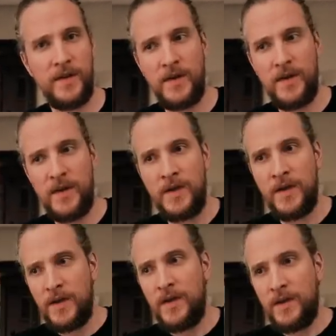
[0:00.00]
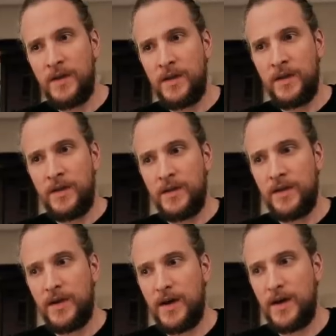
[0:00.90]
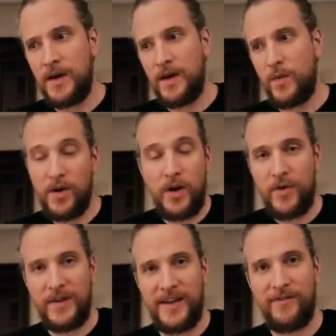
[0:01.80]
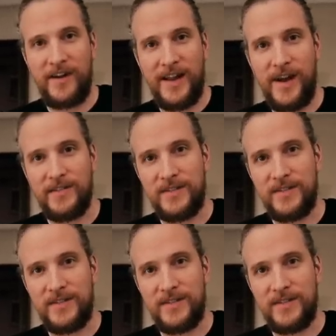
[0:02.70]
Okay. Can I go shower first? Uh, we're all going down right now.